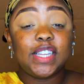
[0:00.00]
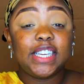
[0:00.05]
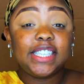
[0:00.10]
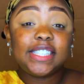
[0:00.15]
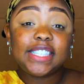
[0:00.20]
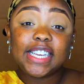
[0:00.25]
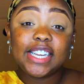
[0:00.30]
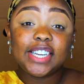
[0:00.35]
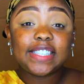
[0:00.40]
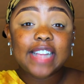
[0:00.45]

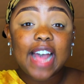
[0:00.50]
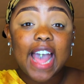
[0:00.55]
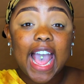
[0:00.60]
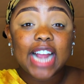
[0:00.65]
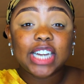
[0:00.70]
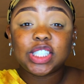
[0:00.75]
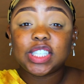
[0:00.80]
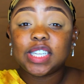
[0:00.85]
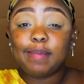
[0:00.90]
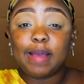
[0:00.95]
these ears I
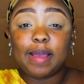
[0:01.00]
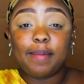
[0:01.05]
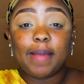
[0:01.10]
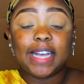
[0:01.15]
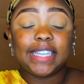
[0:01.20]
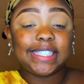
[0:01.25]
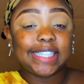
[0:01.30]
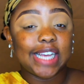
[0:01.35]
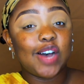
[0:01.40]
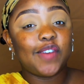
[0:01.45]
actually made
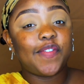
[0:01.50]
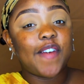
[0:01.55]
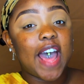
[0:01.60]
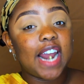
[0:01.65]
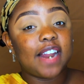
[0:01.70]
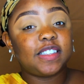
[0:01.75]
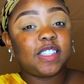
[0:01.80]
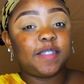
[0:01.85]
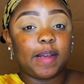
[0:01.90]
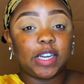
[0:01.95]
myself
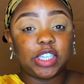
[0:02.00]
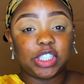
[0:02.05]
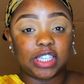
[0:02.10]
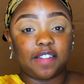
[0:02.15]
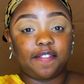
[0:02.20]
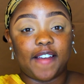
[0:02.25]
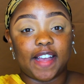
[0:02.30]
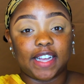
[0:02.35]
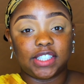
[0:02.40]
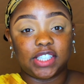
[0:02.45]
out of special
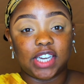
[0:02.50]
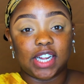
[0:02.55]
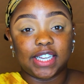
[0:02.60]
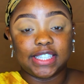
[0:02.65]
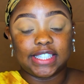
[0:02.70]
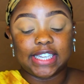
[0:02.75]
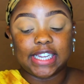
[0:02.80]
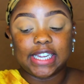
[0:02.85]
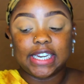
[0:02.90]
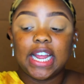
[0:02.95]
effects
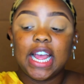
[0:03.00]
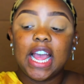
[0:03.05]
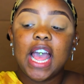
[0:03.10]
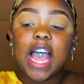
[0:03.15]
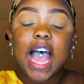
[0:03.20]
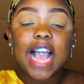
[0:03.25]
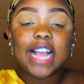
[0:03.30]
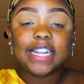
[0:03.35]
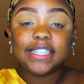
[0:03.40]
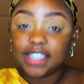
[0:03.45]
gelatin.
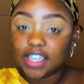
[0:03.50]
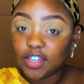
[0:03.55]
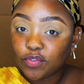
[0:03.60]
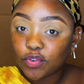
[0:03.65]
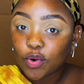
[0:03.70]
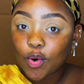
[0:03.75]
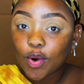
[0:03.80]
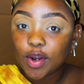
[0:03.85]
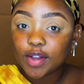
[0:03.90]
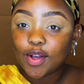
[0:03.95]
I did
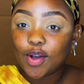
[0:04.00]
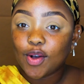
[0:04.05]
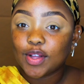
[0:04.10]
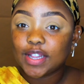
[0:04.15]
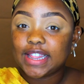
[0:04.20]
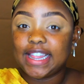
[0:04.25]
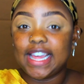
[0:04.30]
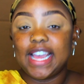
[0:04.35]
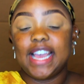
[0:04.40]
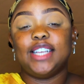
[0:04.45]
record the
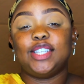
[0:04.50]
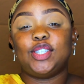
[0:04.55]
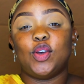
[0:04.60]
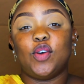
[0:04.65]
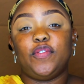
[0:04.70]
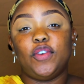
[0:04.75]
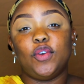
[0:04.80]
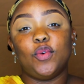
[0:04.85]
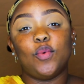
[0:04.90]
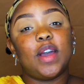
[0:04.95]
whole thing, so
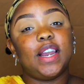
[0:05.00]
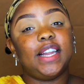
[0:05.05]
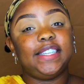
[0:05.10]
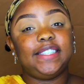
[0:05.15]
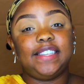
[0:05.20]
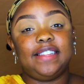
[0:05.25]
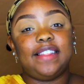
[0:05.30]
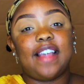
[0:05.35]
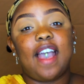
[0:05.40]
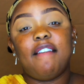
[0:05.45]
if you want to
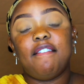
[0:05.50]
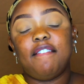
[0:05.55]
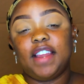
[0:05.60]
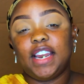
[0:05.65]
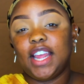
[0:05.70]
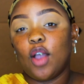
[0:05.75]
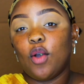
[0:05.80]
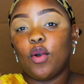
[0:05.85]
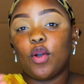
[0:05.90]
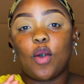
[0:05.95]
see that
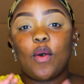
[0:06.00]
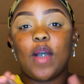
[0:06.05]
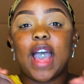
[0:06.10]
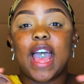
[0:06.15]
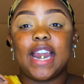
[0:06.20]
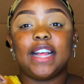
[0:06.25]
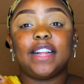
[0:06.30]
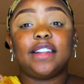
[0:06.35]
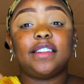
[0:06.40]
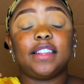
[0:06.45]
video, go
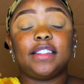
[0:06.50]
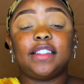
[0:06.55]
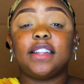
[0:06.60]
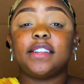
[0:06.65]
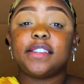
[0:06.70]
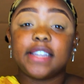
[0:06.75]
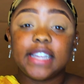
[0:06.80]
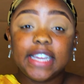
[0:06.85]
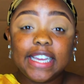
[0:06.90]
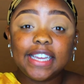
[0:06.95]
ahead and click the
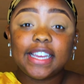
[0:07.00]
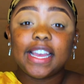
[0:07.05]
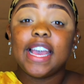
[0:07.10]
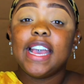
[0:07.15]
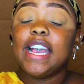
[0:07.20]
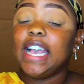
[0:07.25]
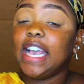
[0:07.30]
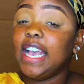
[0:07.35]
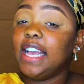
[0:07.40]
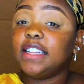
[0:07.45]
link
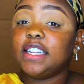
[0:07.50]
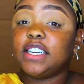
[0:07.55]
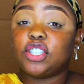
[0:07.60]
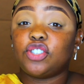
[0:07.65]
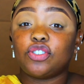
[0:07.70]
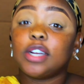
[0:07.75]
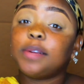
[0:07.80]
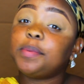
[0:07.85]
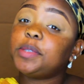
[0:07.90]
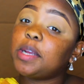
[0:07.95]
in the
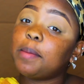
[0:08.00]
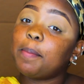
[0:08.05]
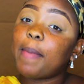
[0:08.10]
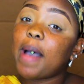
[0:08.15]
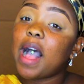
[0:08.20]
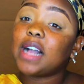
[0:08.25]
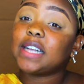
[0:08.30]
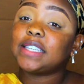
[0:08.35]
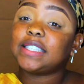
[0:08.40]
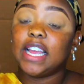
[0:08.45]
description
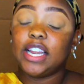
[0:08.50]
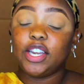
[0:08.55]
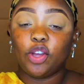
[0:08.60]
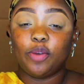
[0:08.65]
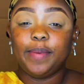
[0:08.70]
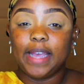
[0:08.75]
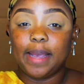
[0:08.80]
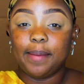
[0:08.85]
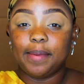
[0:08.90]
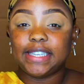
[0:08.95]
box and
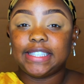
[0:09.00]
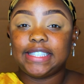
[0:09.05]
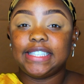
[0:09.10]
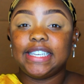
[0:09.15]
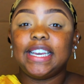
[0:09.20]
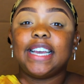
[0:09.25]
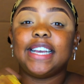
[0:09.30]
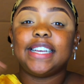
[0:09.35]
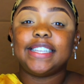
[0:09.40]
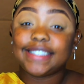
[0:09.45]
you'll be able to
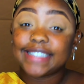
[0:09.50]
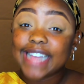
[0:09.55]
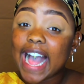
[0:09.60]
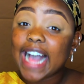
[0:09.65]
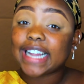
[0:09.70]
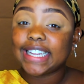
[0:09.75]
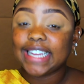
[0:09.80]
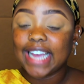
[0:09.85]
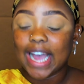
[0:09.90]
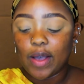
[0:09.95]
see
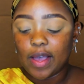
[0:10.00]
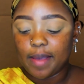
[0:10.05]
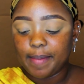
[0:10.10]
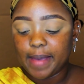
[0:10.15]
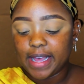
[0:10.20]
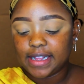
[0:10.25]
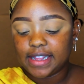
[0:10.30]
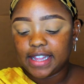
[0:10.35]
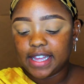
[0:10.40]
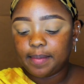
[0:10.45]
exactly how I
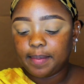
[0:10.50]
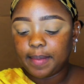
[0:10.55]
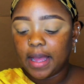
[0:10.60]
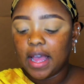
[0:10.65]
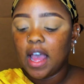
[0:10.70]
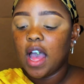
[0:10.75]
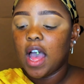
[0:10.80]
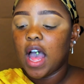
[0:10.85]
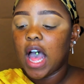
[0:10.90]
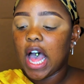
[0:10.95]
made them.
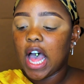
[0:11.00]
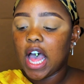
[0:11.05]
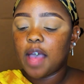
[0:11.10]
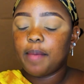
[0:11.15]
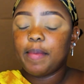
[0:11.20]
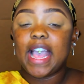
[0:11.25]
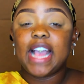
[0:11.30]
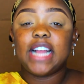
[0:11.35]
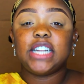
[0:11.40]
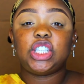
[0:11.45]

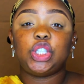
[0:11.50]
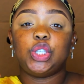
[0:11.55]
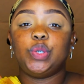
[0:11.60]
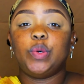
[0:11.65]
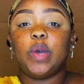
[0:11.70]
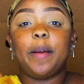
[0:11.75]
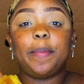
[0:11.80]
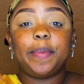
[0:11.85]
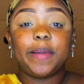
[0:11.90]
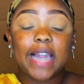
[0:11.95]
And
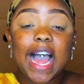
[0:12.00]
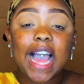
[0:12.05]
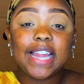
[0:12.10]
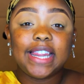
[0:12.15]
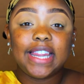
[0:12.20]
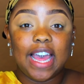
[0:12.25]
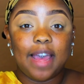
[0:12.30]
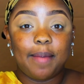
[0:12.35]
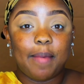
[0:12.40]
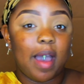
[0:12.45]
to
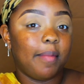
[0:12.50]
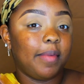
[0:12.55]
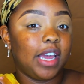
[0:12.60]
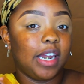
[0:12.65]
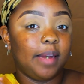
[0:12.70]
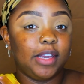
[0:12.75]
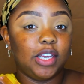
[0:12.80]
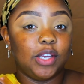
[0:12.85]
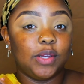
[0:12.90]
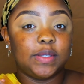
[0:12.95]
apply them, I'm
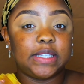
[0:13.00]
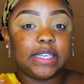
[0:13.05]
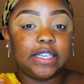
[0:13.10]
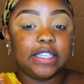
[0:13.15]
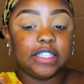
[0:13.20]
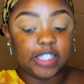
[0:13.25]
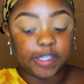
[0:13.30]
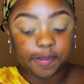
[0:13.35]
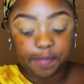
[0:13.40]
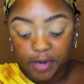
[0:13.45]
going to be
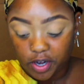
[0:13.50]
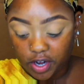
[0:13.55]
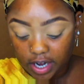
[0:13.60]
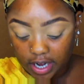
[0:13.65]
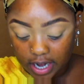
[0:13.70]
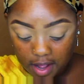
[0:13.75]
using spirit